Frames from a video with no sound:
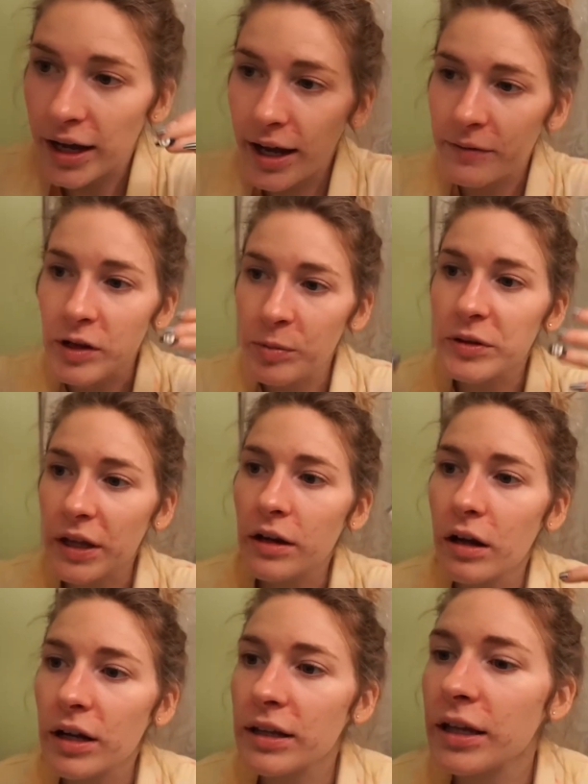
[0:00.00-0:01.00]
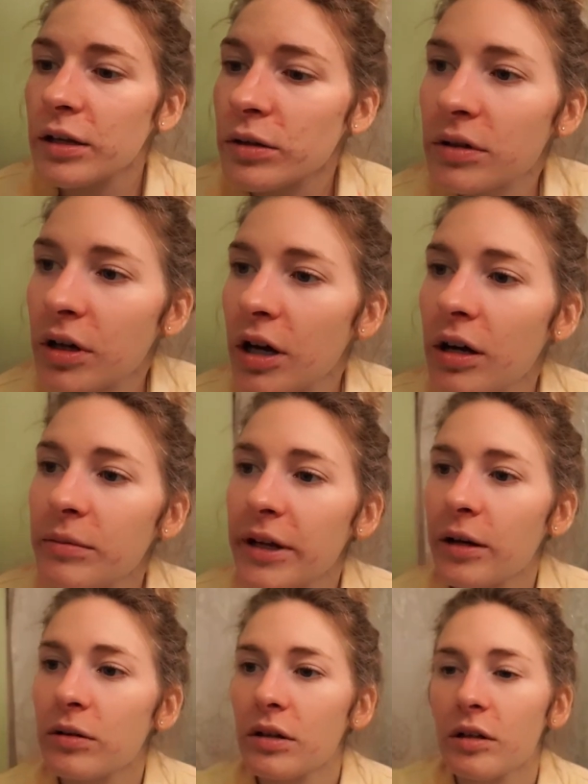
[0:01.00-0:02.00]
After I put that on, I let it calm
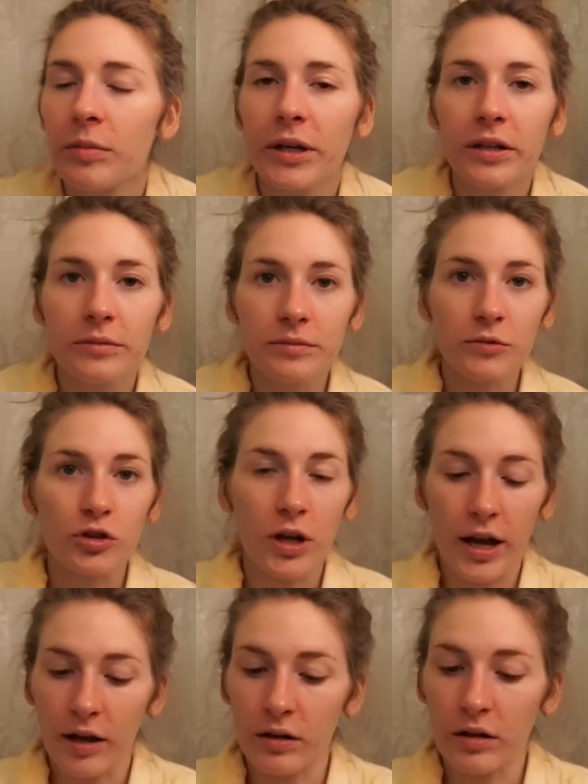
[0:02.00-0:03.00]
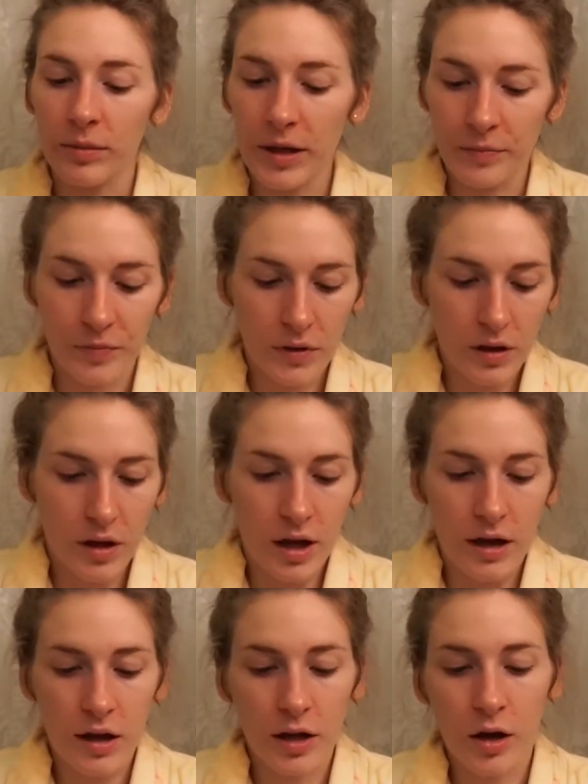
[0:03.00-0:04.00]
down a little bit and dry out a little bit.
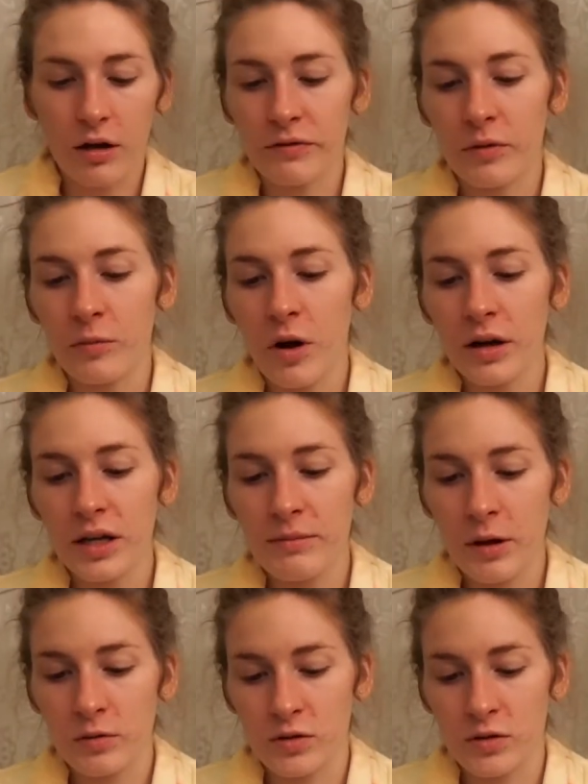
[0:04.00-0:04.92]
And I got from Rocky Mountain